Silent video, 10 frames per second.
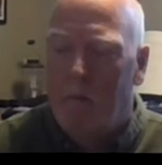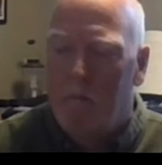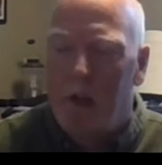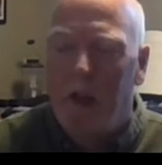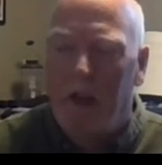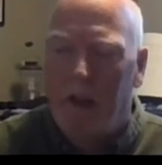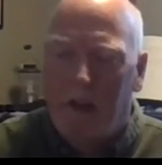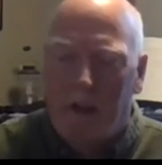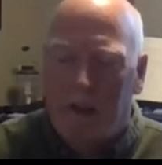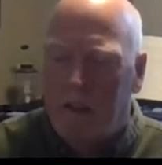be
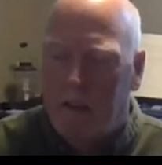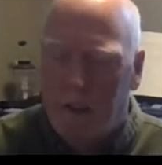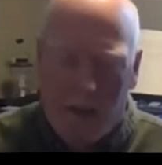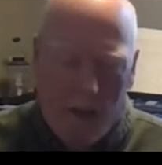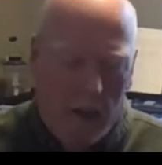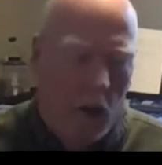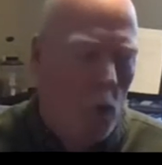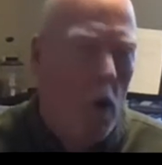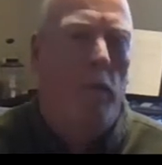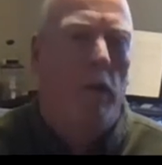in a
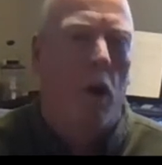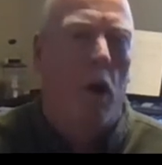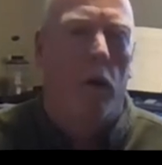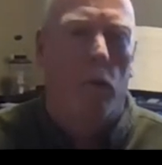webinar